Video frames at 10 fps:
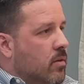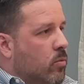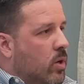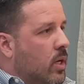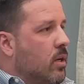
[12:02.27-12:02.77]
of
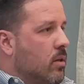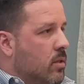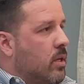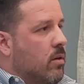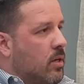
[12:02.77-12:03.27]
what
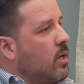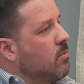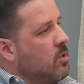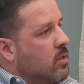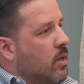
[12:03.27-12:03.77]
their
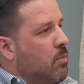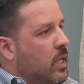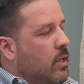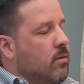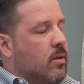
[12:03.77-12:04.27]
deductible is going to
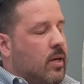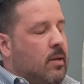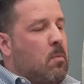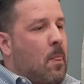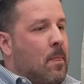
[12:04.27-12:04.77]
be,
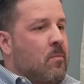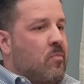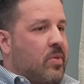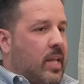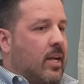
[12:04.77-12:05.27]
right?
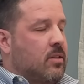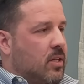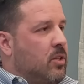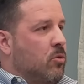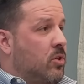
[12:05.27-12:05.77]
That's a
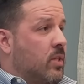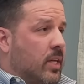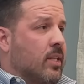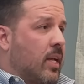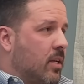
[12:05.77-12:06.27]
huge
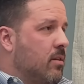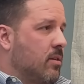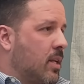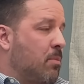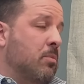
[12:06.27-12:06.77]
thing
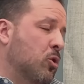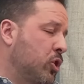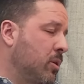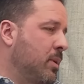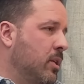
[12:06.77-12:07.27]
that people
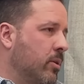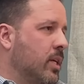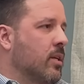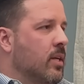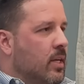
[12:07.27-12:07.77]
should be
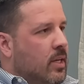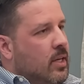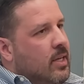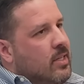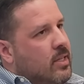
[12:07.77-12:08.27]
doing.
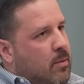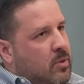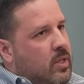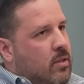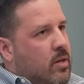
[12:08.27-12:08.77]

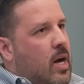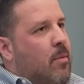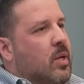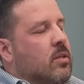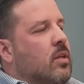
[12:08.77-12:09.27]
Typically, they're not
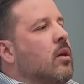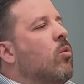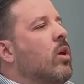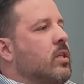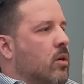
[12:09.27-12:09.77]
because they don't
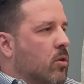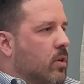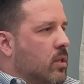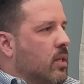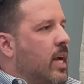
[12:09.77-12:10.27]
want to
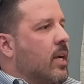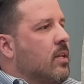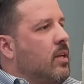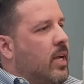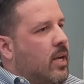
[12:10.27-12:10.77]
over-collect.
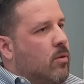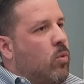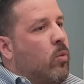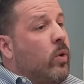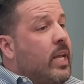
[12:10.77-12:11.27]
And
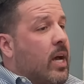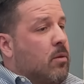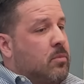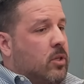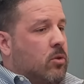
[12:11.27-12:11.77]
what we
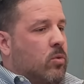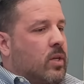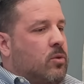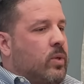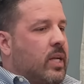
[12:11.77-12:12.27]
help do
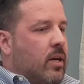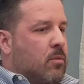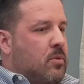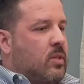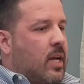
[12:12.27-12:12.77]
is we
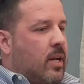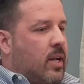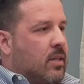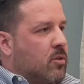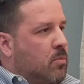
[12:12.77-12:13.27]
help set
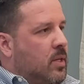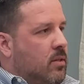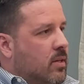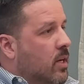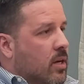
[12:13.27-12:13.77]
SOP,
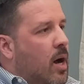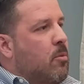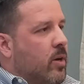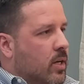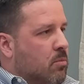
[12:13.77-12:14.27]
standing
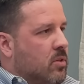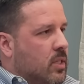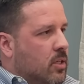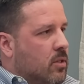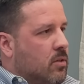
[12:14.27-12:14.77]
operating
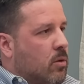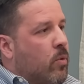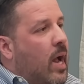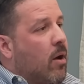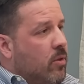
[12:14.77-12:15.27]
procedures,
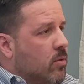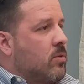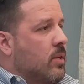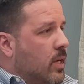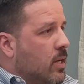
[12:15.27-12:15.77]
around
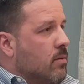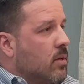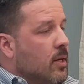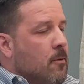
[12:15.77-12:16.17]
those things